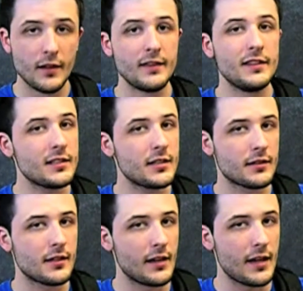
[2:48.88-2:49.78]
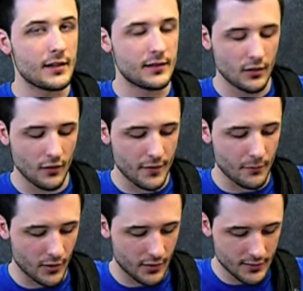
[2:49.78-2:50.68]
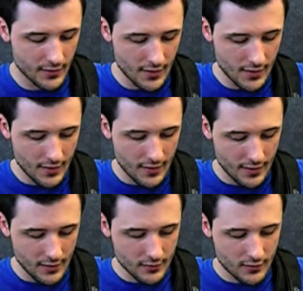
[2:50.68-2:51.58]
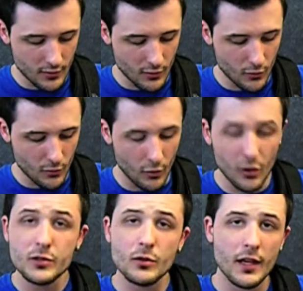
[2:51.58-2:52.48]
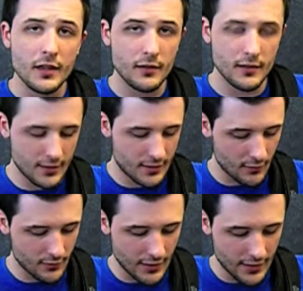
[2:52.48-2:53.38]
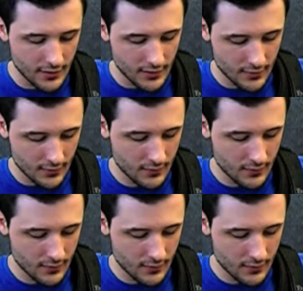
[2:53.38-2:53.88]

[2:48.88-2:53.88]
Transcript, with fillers: this is the ending of the part so altogether it sounds like this